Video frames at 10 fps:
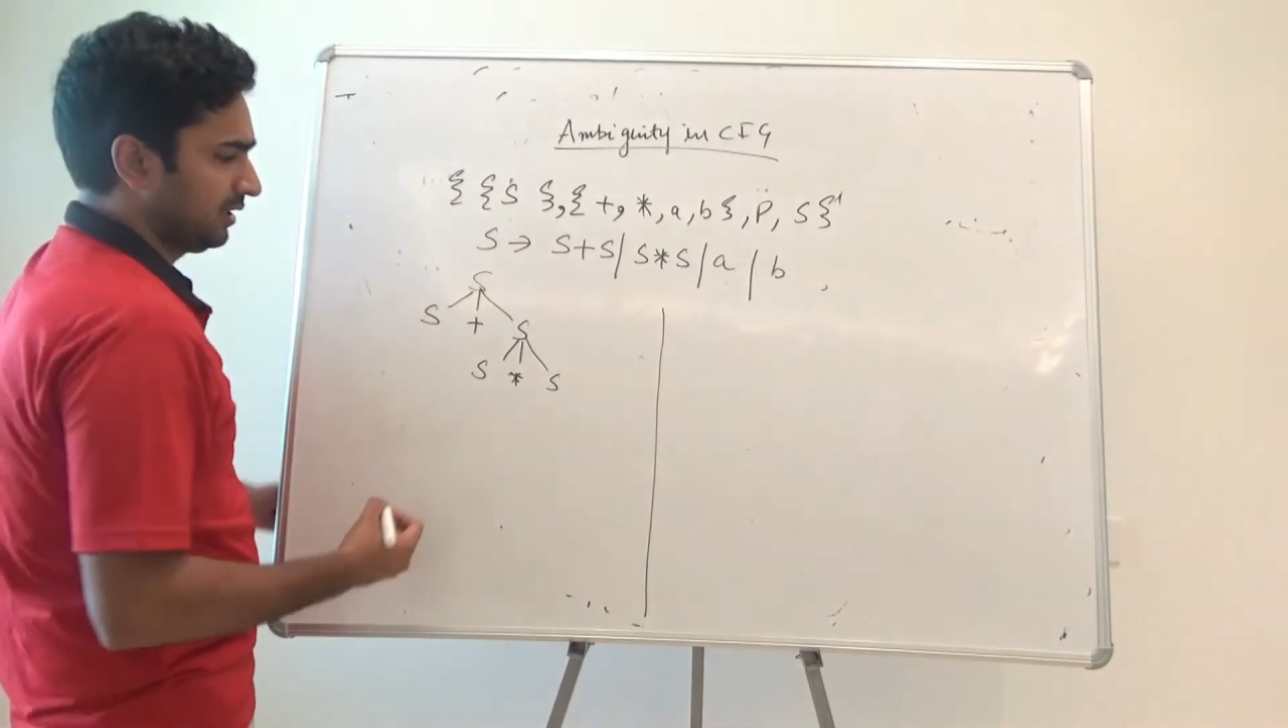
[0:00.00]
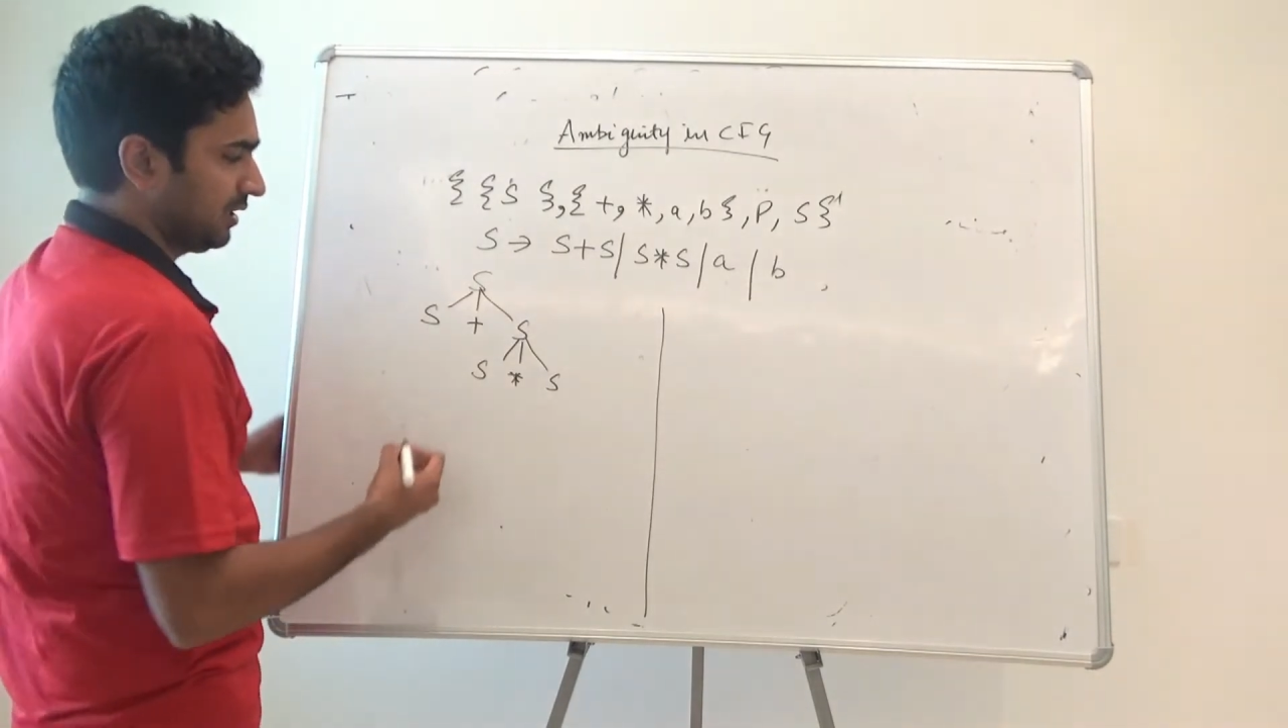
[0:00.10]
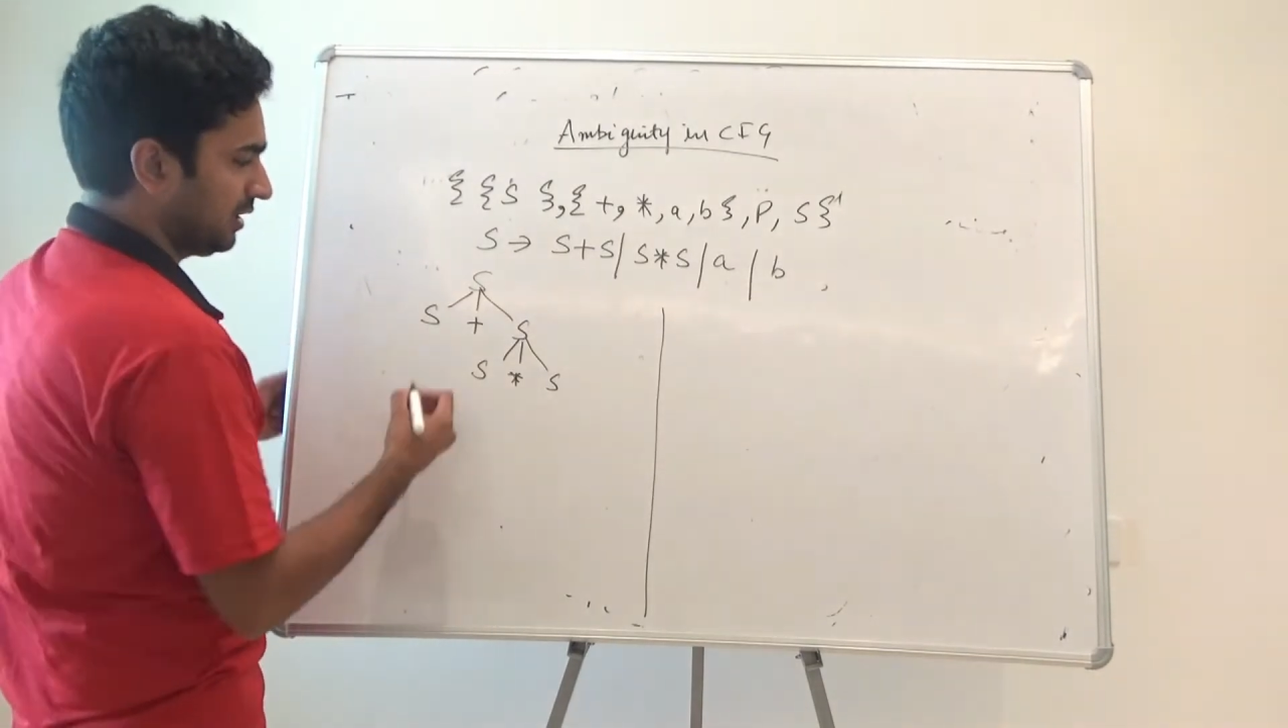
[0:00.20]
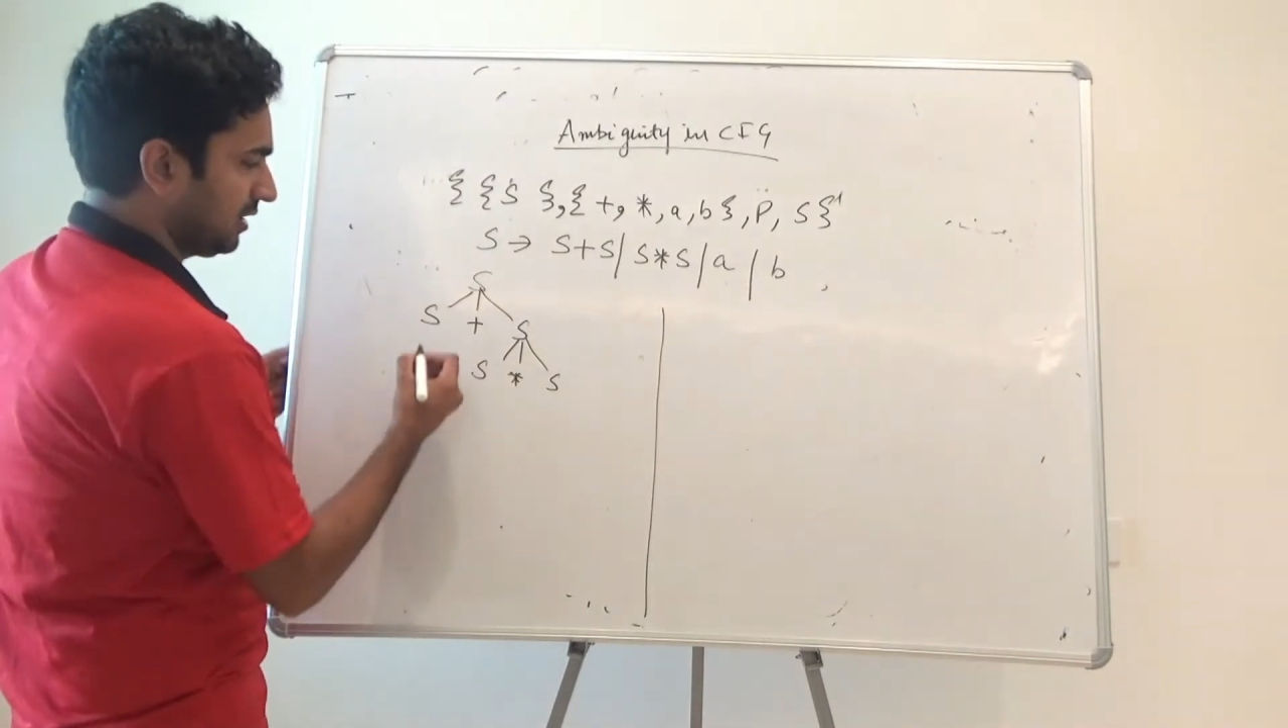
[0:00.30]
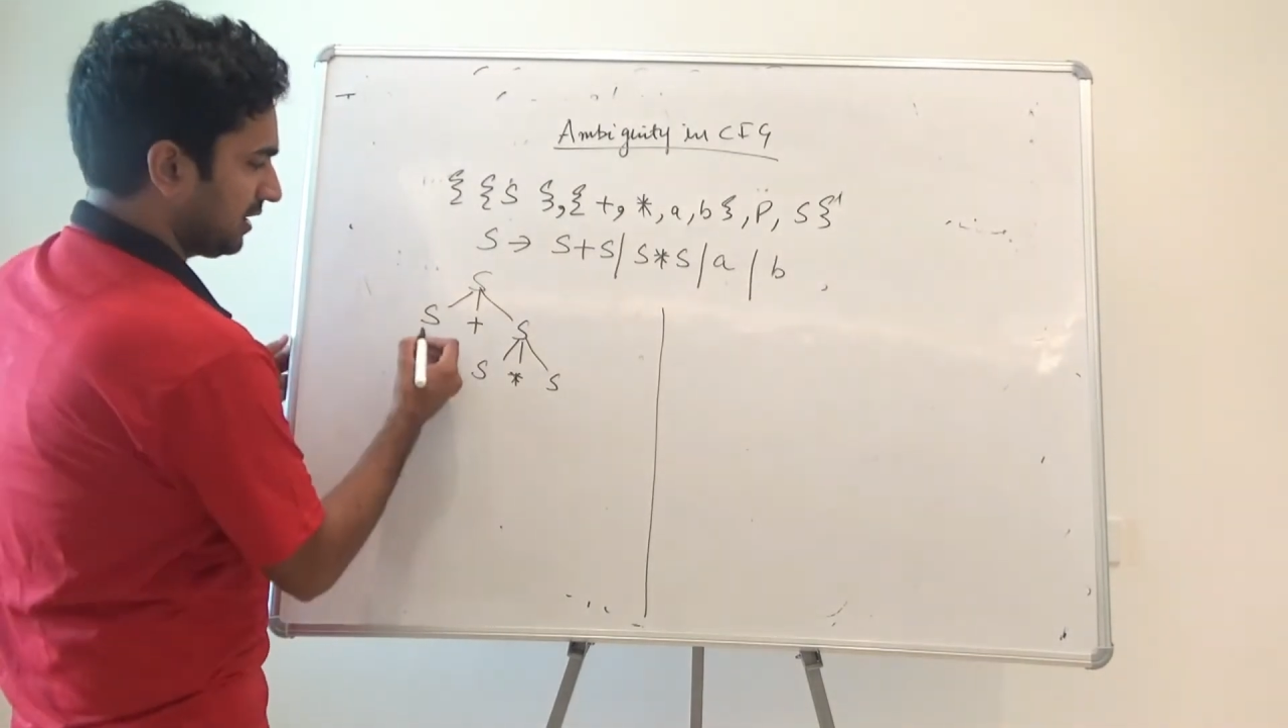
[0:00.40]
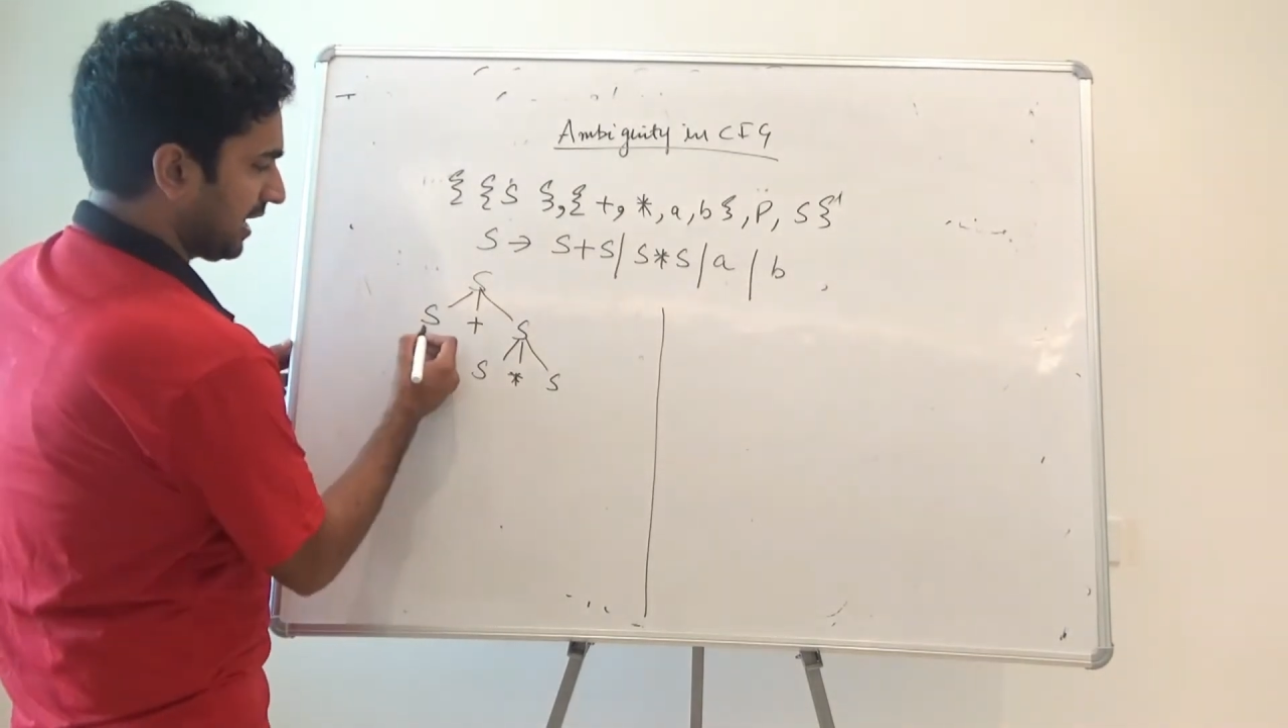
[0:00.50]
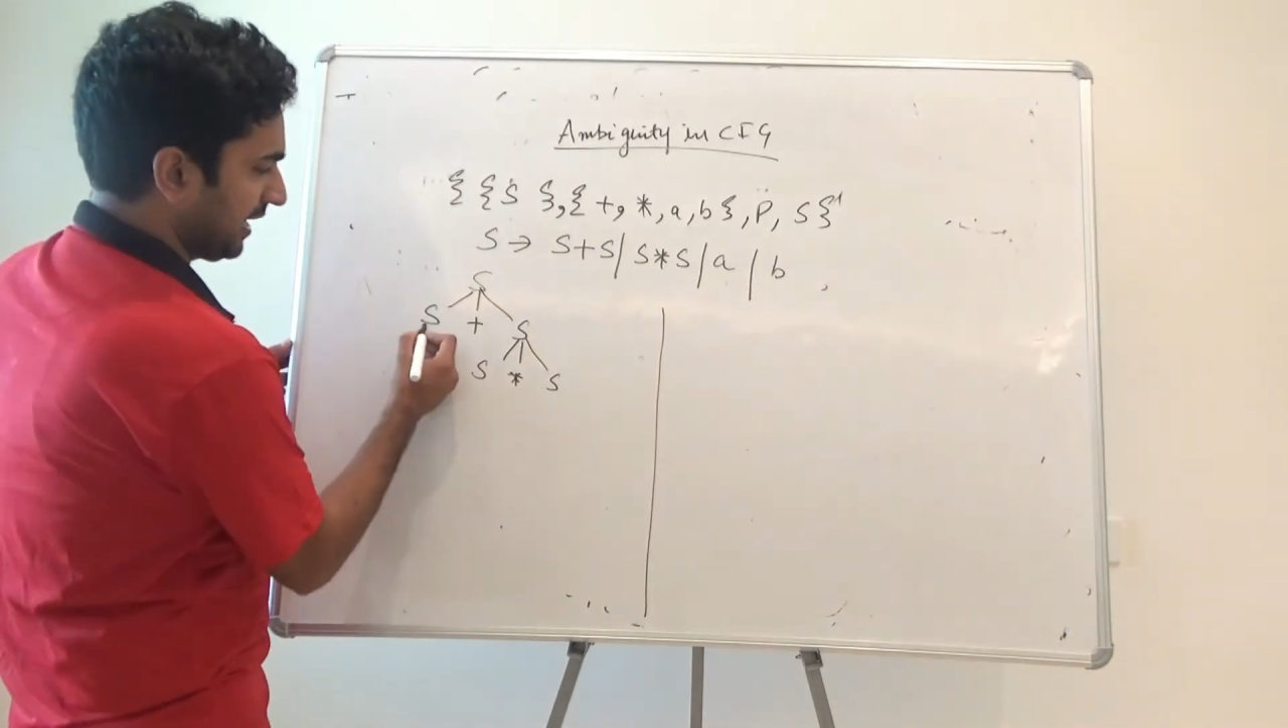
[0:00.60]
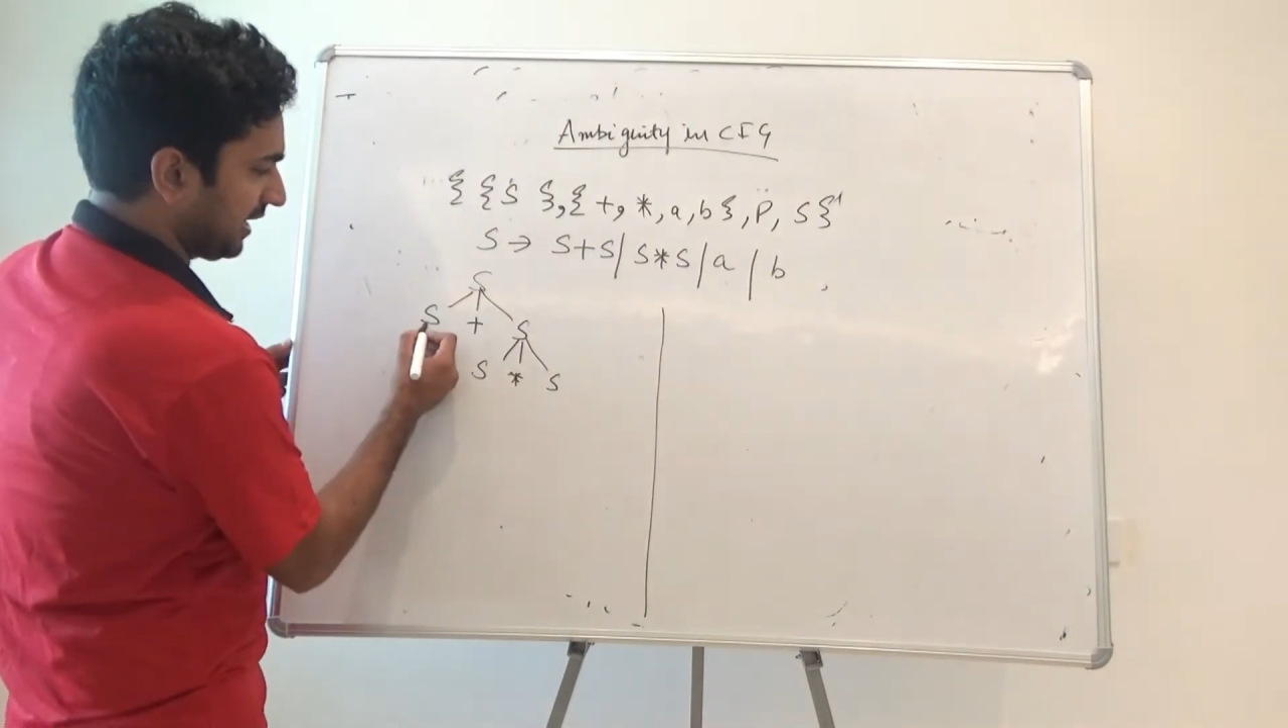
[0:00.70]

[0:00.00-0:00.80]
I